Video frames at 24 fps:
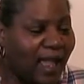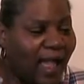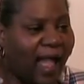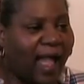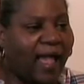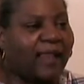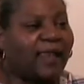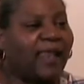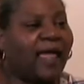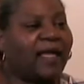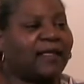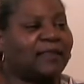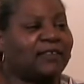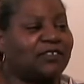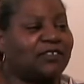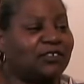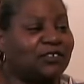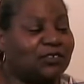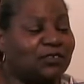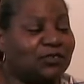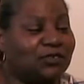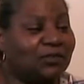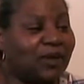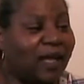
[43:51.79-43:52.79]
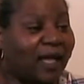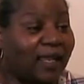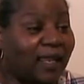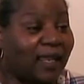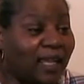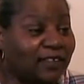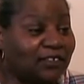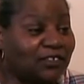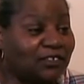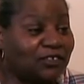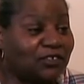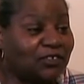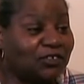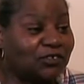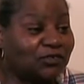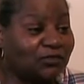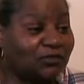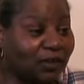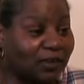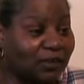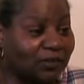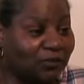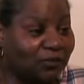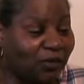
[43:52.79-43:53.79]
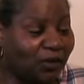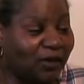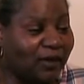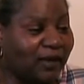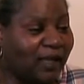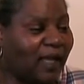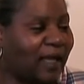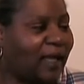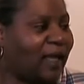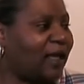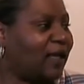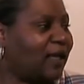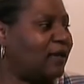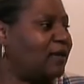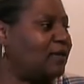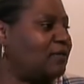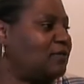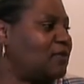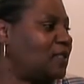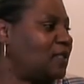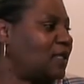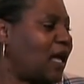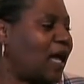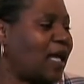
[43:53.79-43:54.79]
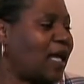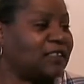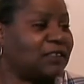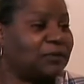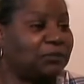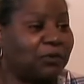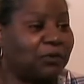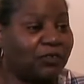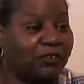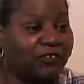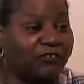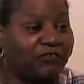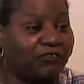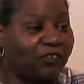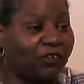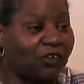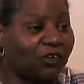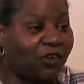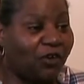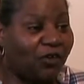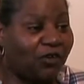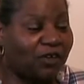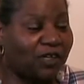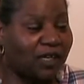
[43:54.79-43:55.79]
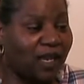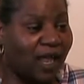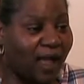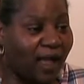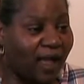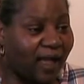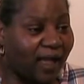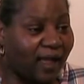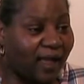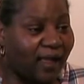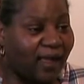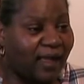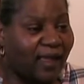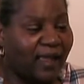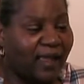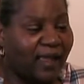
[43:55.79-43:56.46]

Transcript: I like to do I like to do grunt work I was entrepreneur for an OYA